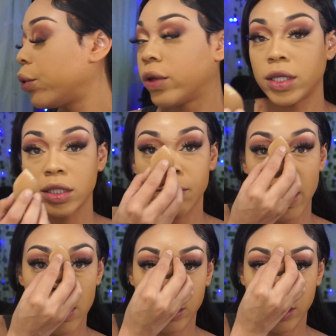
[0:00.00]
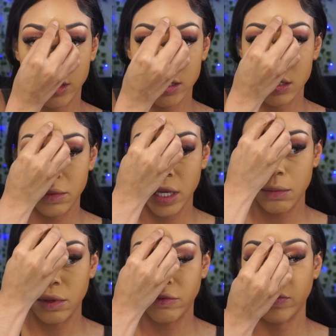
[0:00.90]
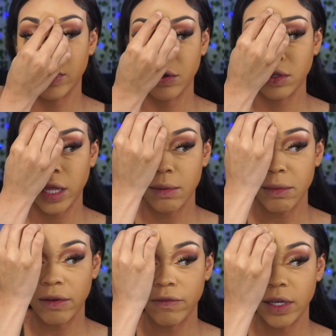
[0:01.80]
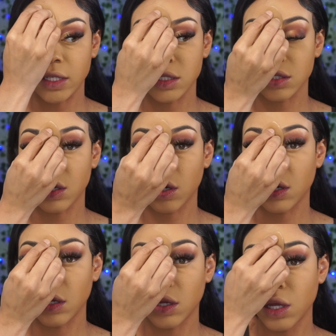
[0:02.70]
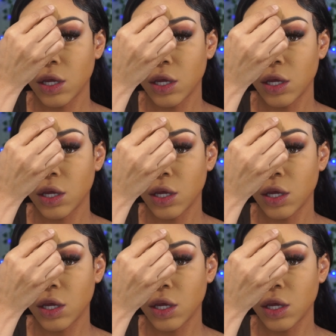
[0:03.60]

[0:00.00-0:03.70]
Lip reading: this powder doesn't make me feel like my face is all